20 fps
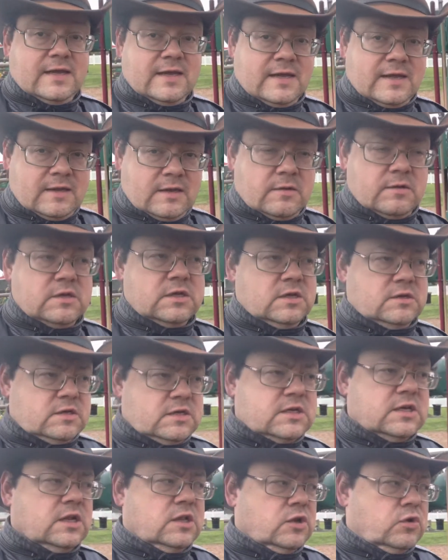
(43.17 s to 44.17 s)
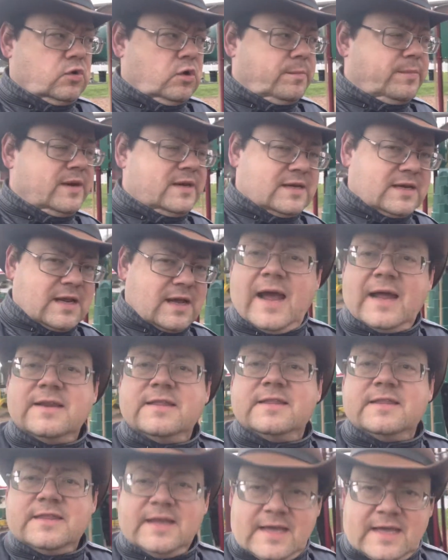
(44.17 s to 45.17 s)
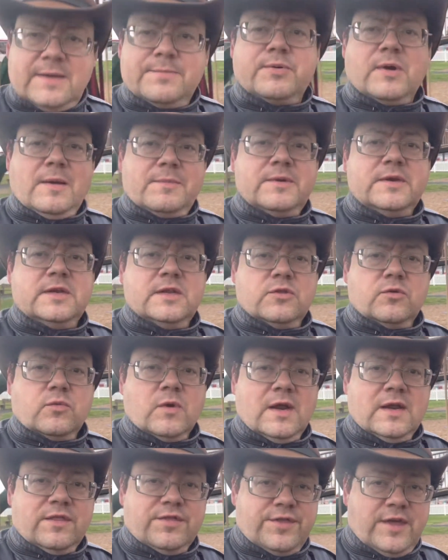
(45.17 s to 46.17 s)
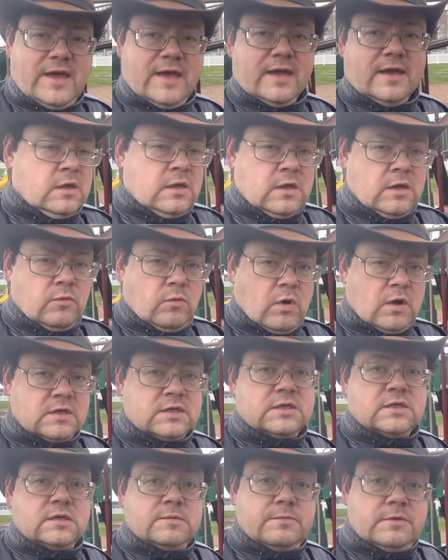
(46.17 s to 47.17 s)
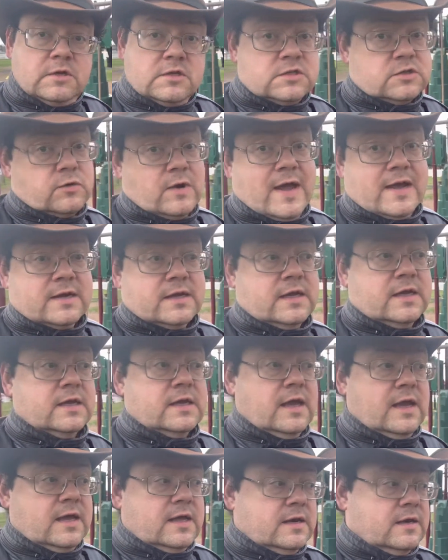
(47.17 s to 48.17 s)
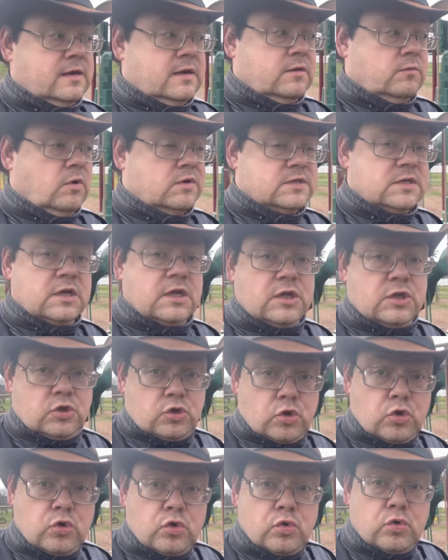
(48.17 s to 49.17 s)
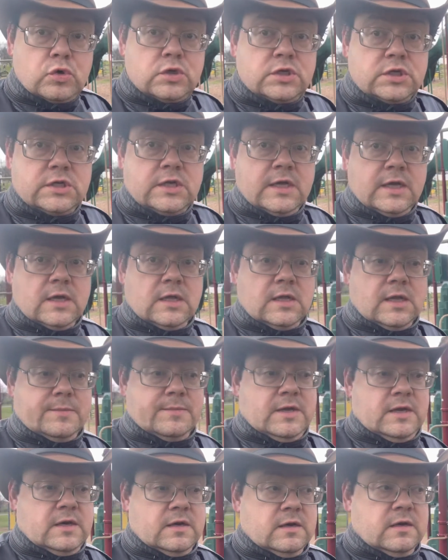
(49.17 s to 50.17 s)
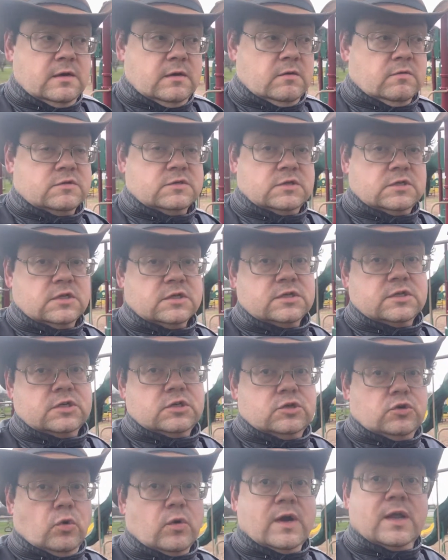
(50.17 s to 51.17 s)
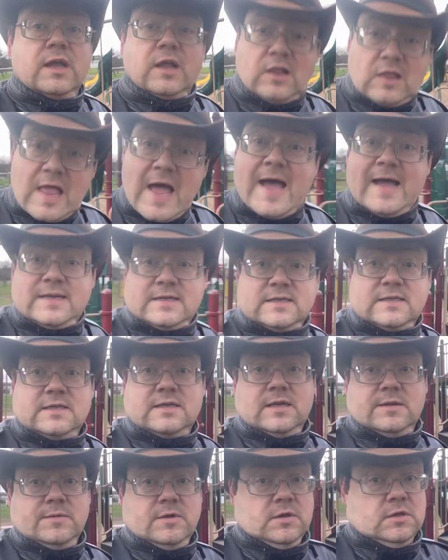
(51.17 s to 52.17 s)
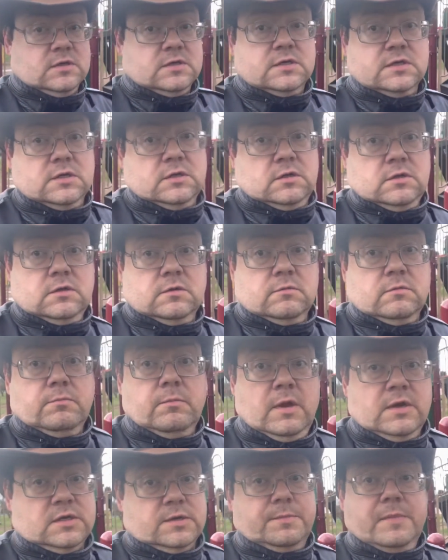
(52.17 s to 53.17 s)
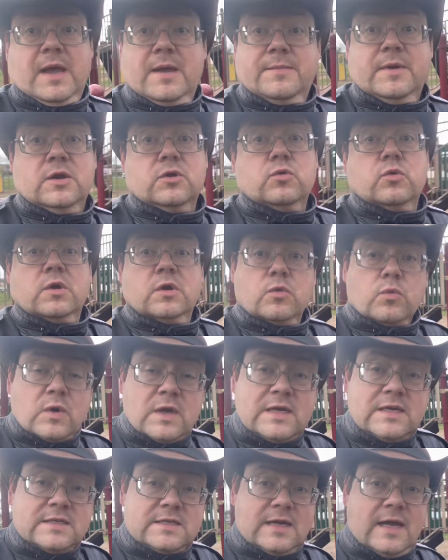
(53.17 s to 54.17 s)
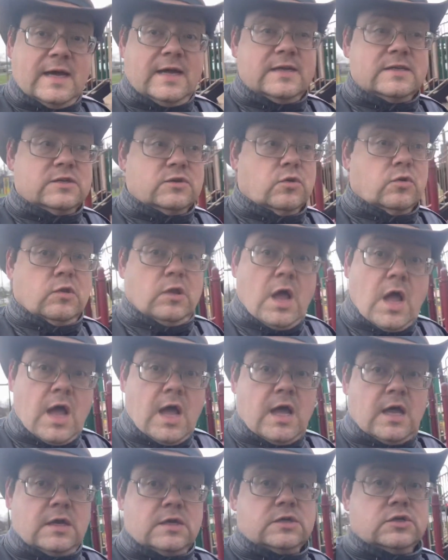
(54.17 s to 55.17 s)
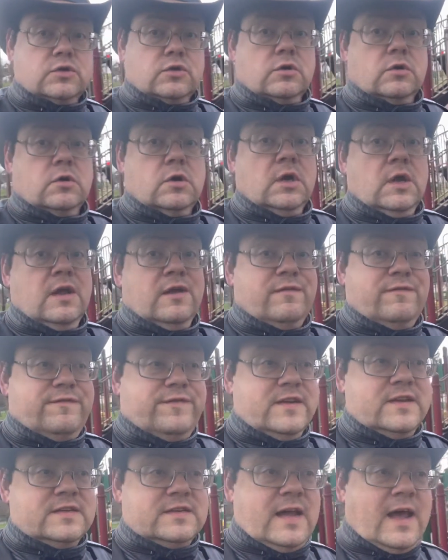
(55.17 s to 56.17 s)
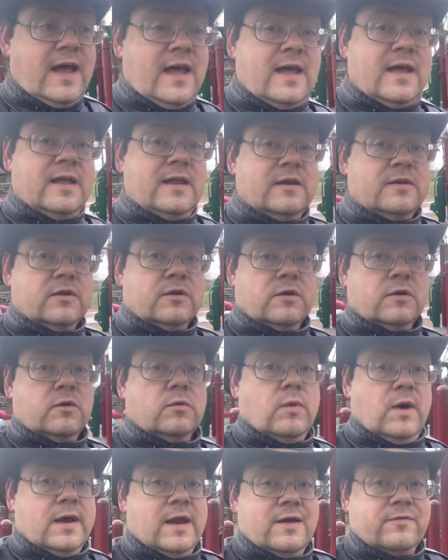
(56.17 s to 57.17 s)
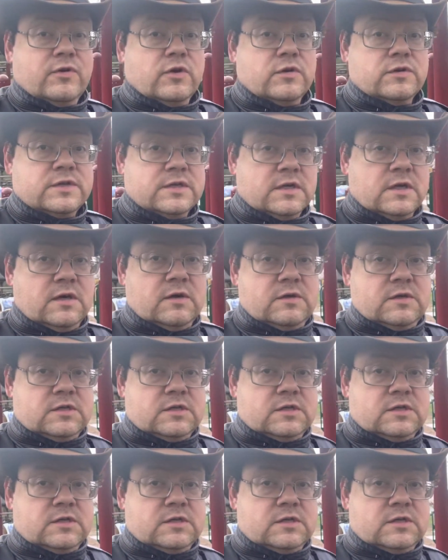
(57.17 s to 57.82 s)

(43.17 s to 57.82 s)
You know, it still annoying, but I think he probably did the right thing. It was distracting, and it wasn't a huge deal. I mean, you know, just during class. I mean, I could still mention Batman during recess, or lunch, or phys ed, or whatever, so it